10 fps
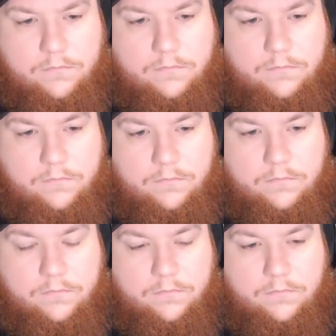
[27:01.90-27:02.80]

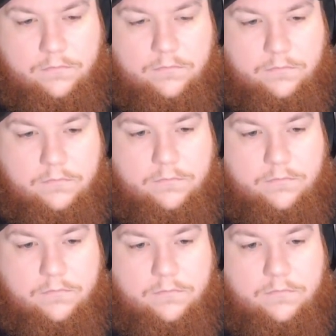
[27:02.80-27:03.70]

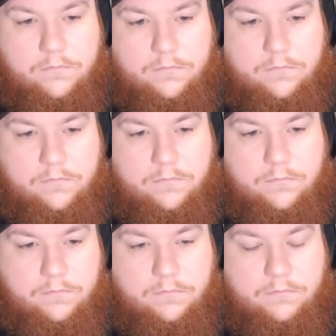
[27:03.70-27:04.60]

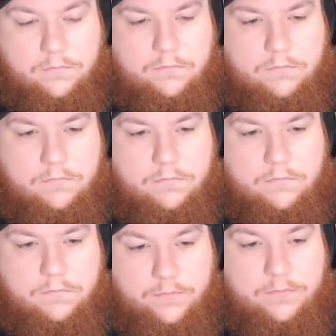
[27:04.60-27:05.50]

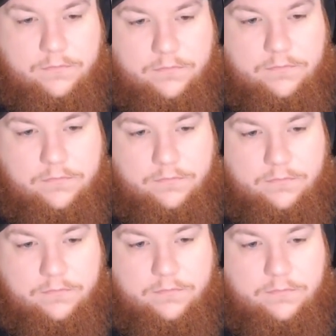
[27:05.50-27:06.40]

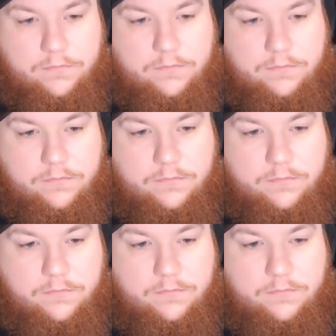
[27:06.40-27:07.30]

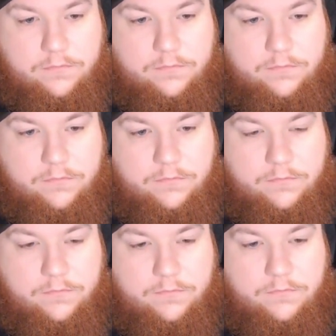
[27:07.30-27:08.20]
(not speaking)